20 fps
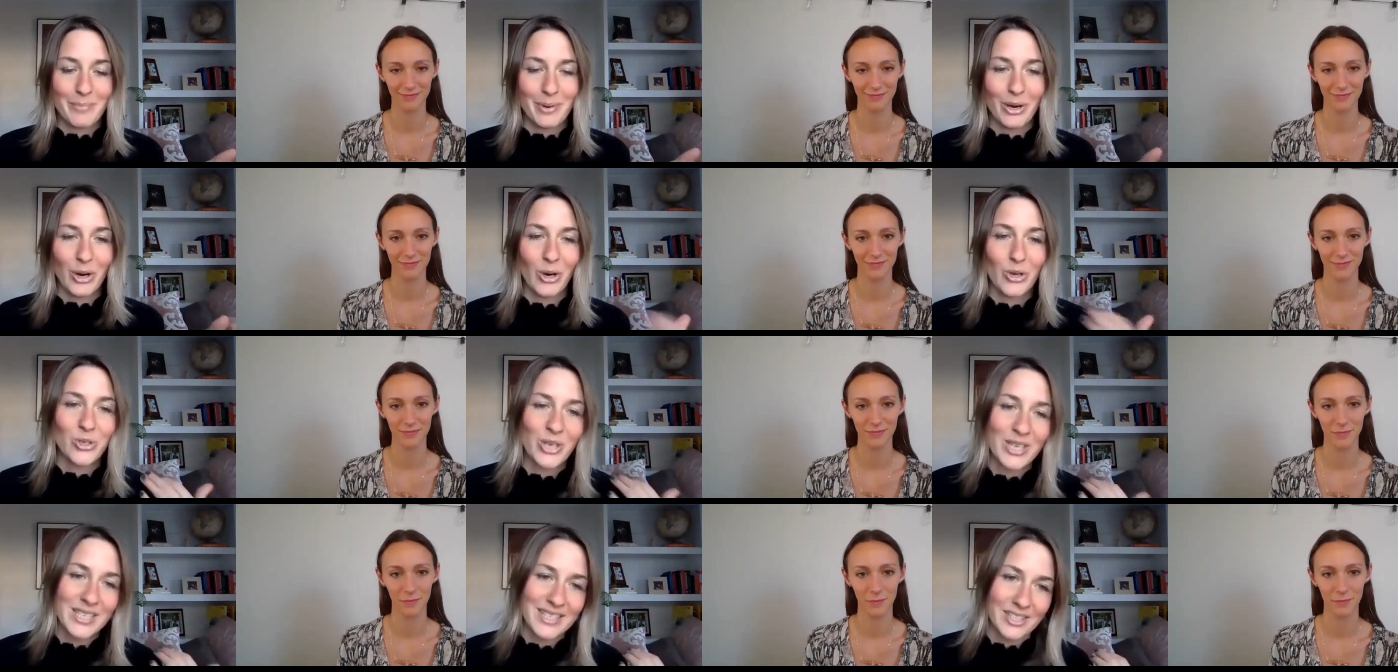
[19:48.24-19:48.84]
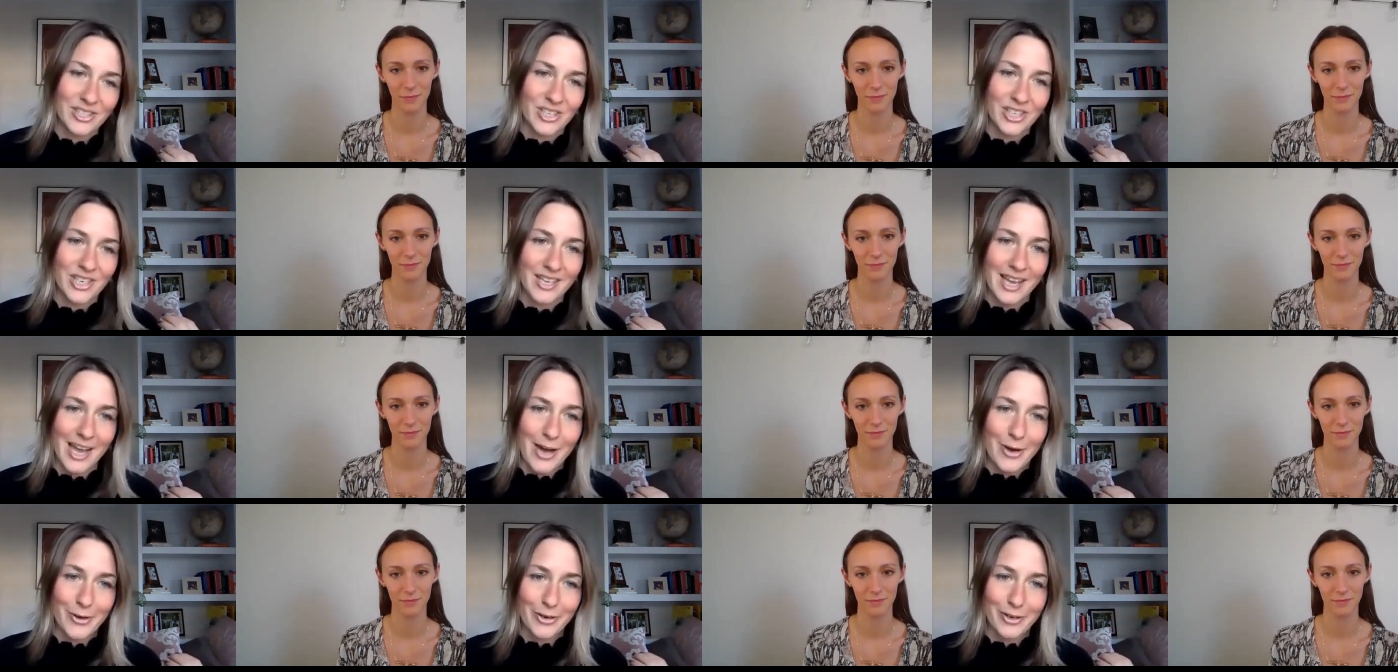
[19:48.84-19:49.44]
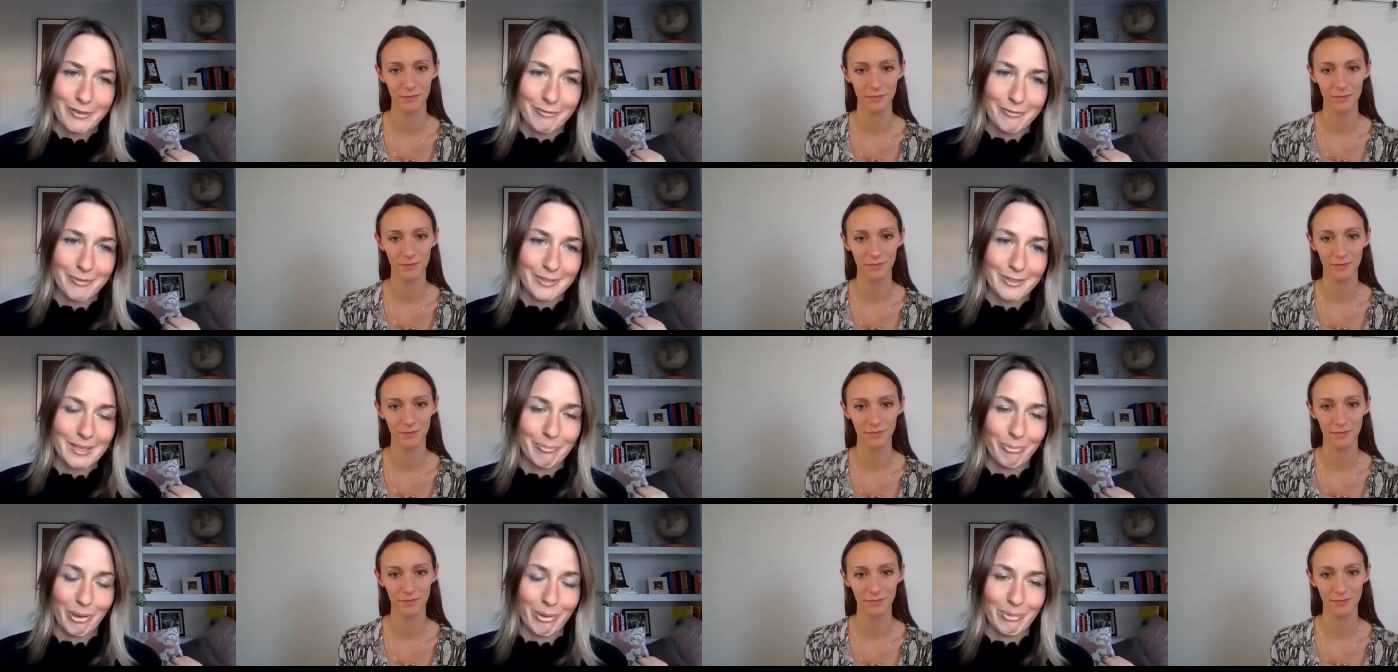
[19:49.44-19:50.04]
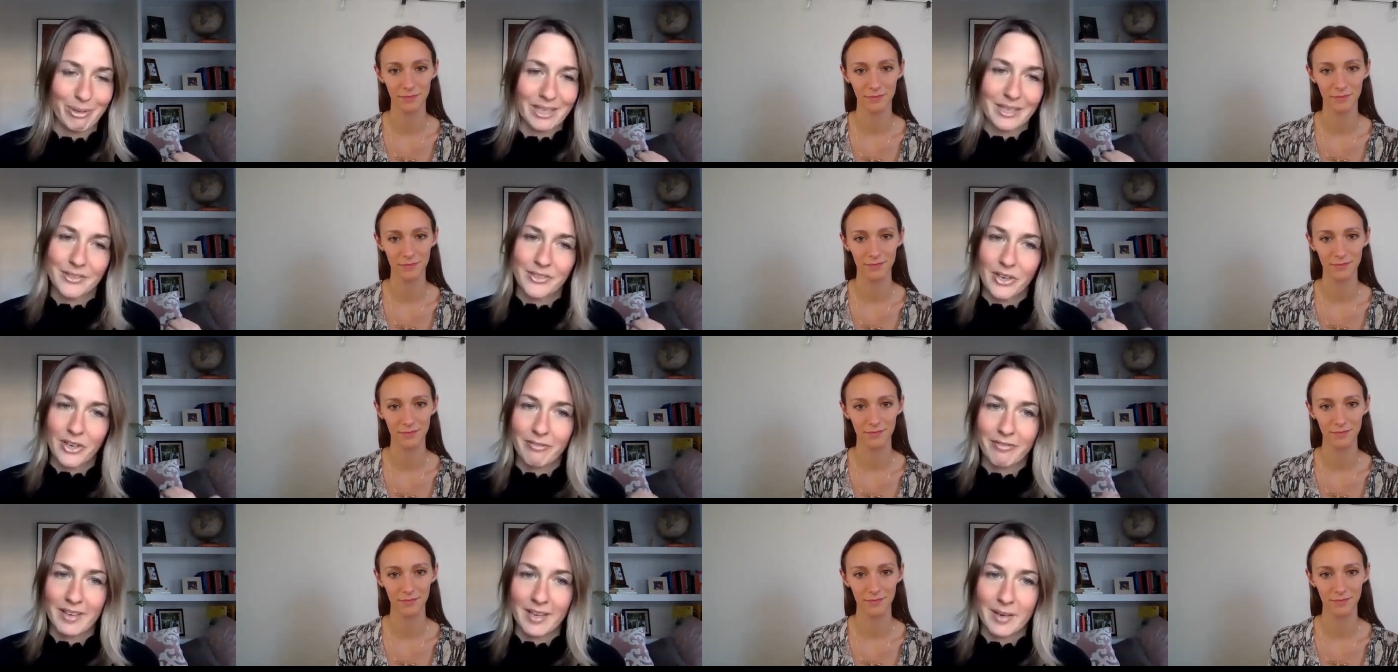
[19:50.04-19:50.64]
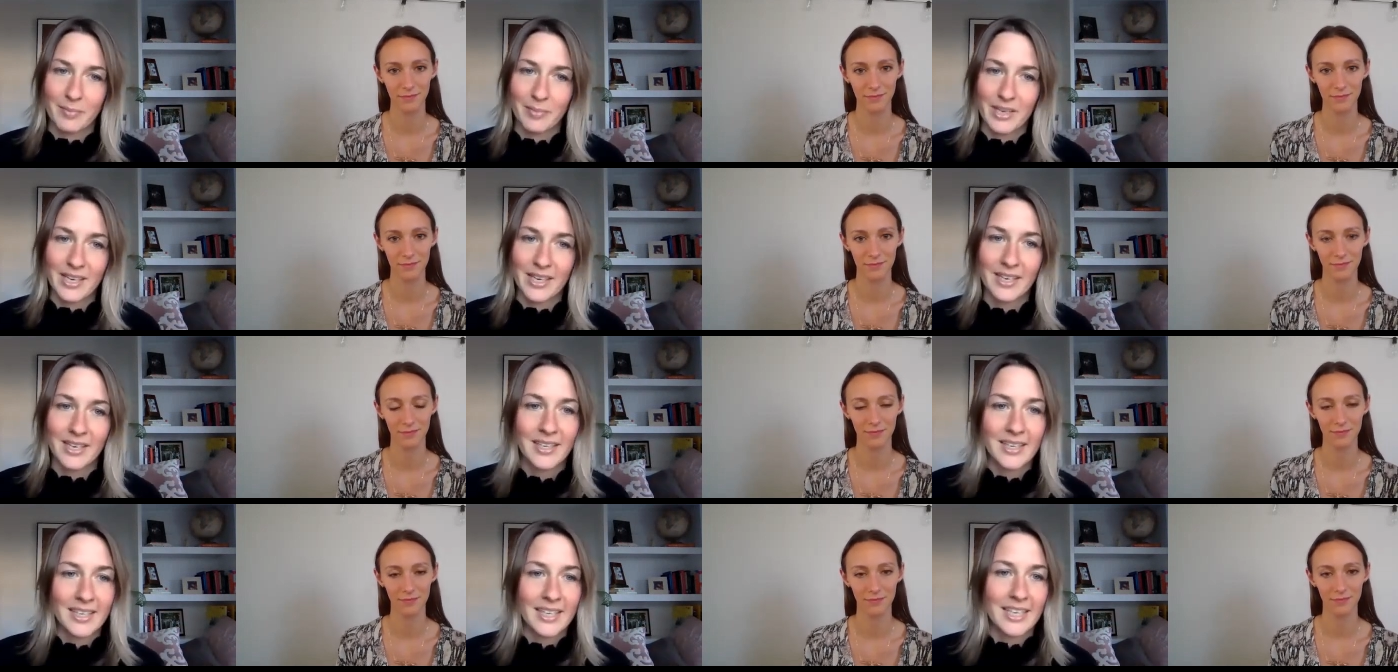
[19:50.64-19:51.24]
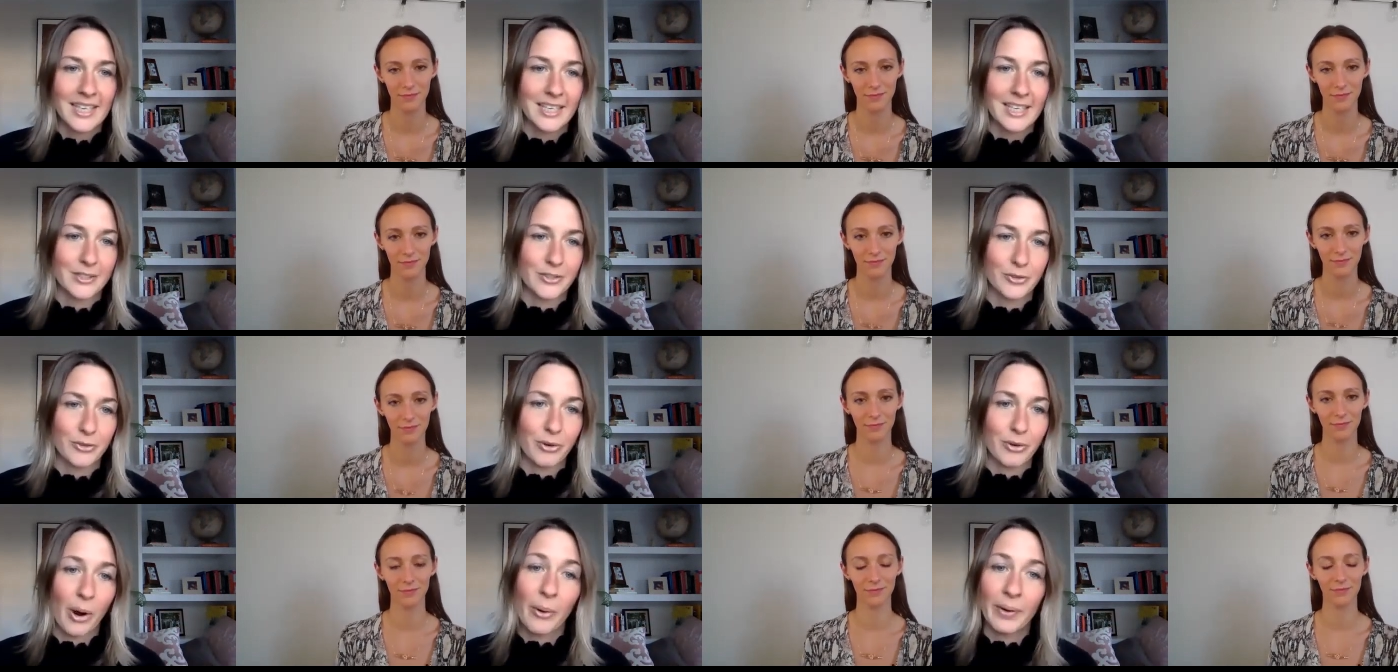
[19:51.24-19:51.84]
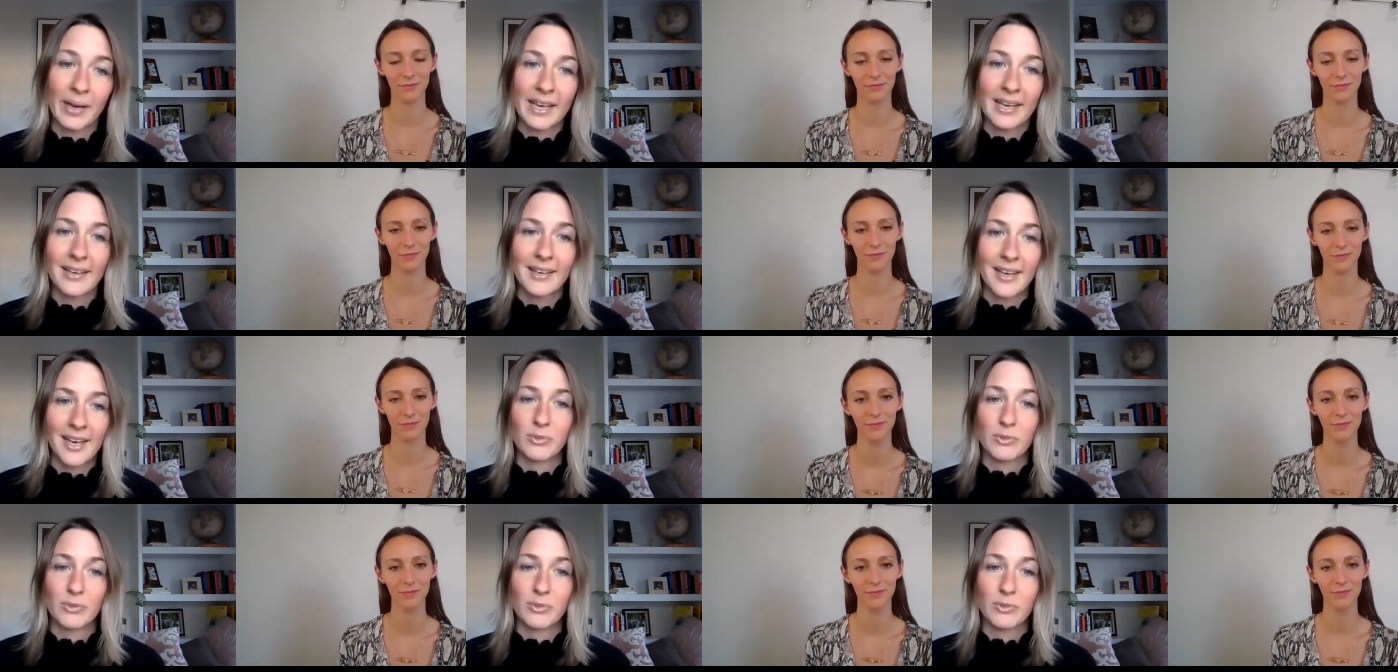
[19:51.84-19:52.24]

Speaker 1: but are transitioning out of simply because our family is growing.